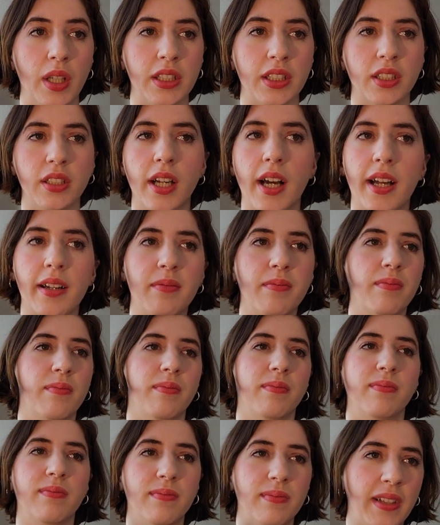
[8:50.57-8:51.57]
It's not
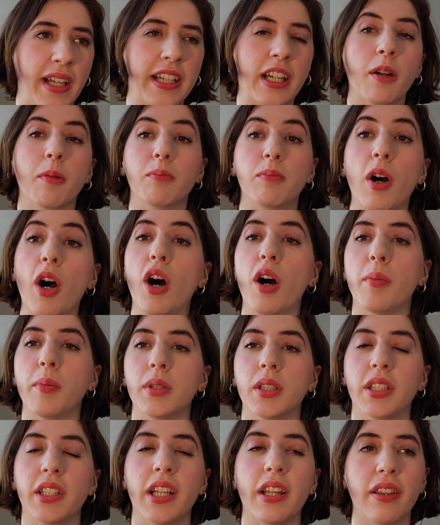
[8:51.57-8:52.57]
like a
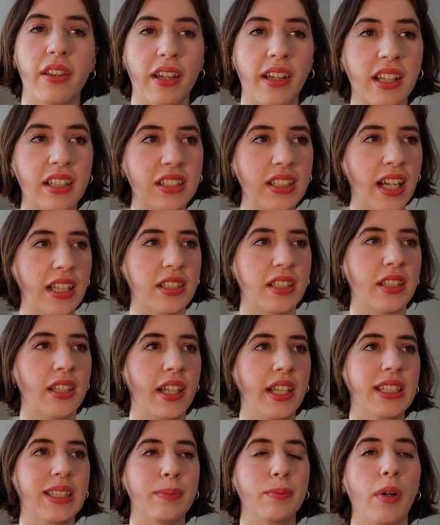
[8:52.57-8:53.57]
bomb or anything. It has a
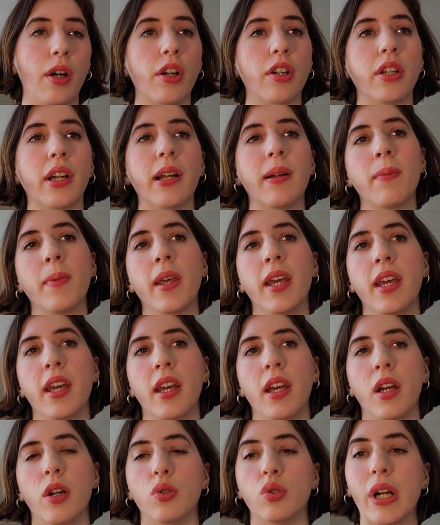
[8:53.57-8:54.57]
nice moderate
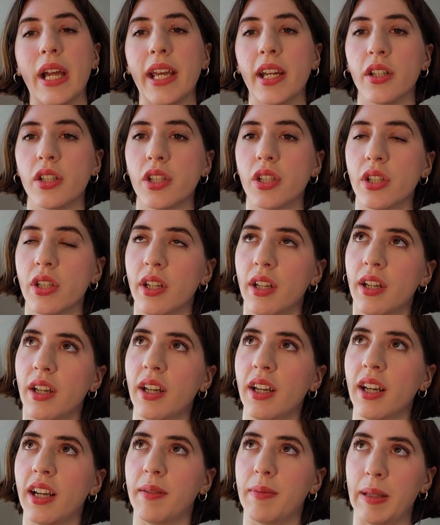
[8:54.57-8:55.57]
range.
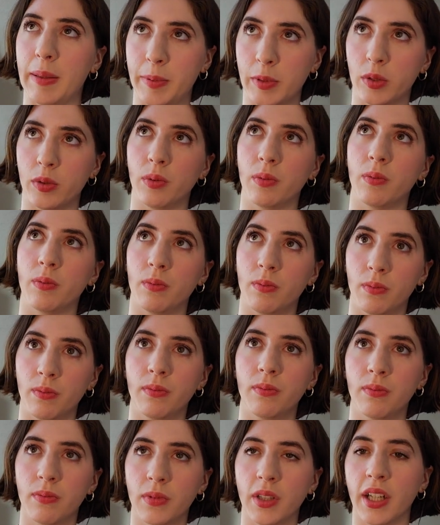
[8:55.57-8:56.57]
People
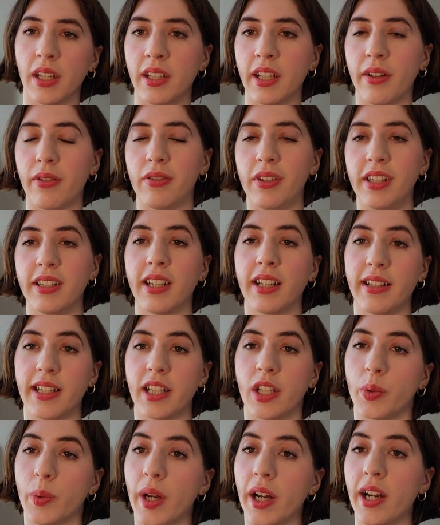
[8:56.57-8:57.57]
can definitely tell
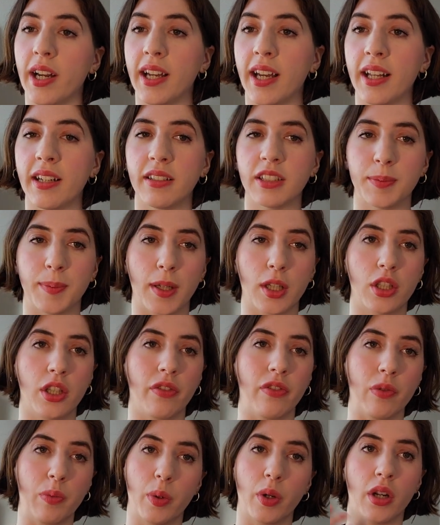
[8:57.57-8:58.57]
that you're wearing it,
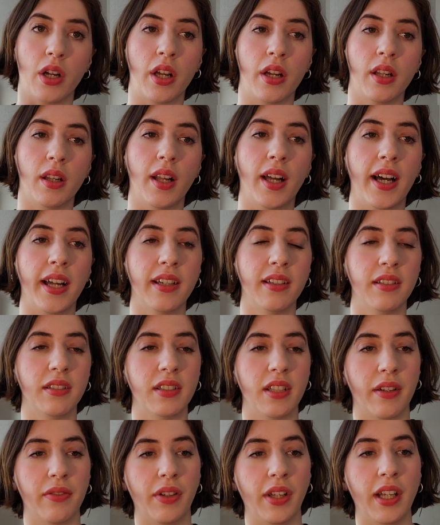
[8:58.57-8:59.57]
especially if you put on a lot.
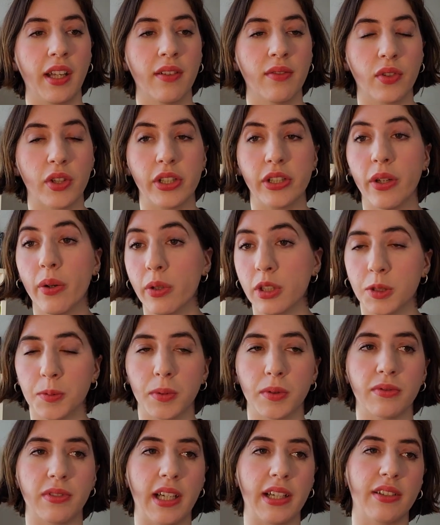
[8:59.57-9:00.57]
Definitely very
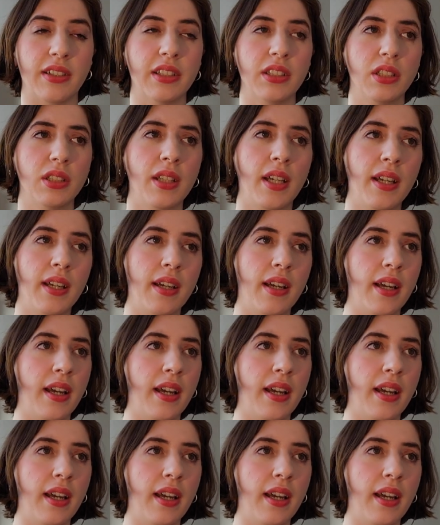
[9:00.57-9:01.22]
noticeable fragrance.